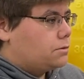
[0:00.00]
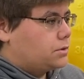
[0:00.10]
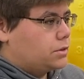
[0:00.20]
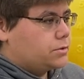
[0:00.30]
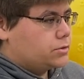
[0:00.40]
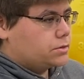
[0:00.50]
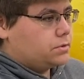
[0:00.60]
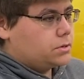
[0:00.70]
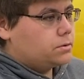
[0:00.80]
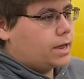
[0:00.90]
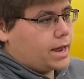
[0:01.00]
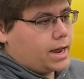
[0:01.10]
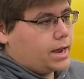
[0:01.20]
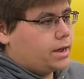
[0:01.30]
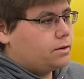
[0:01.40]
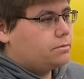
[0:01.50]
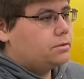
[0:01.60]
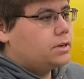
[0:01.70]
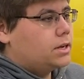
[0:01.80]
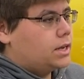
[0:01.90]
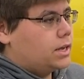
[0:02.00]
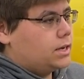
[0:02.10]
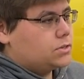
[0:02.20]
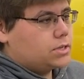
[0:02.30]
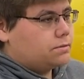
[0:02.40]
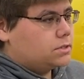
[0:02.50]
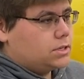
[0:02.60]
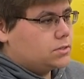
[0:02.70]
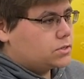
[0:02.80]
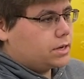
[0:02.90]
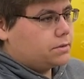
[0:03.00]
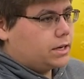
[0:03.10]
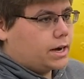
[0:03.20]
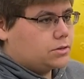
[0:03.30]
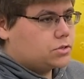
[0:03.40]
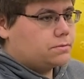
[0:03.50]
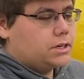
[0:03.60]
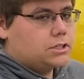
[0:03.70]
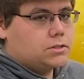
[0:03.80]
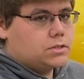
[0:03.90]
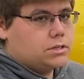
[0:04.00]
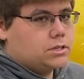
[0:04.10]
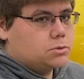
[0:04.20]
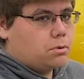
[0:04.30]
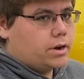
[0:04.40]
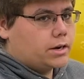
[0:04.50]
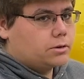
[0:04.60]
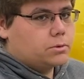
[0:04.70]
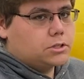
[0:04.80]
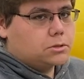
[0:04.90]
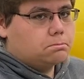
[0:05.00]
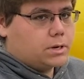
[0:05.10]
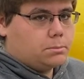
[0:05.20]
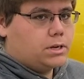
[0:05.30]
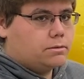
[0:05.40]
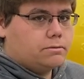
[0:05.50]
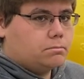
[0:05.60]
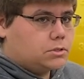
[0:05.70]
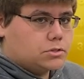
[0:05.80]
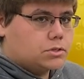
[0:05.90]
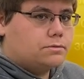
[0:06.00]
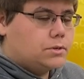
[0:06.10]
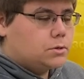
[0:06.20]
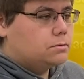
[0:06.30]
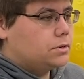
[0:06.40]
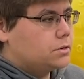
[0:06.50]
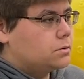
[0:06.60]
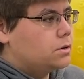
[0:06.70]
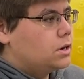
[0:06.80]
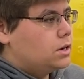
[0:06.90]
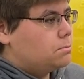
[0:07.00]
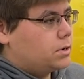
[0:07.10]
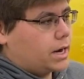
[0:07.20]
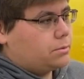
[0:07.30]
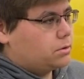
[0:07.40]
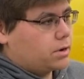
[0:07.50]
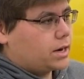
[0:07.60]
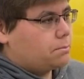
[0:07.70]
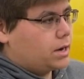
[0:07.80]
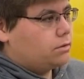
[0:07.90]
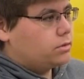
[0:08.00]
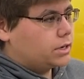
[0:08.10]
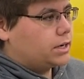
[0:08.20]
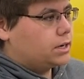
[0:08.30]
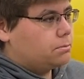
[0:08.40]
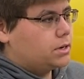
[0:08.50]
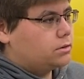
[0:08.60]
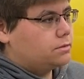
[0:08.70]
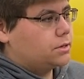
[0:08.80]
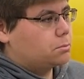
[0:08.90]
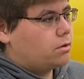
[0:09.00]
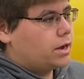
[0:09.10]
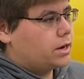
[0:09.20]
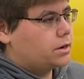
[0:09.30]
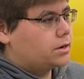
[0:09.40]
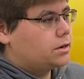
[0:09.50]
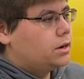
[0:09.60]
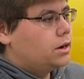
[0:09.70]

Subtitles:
For those of you that have a 1770 Conservation Series planter, which may be just a few of you, but I would recommend looking in the middle of your planter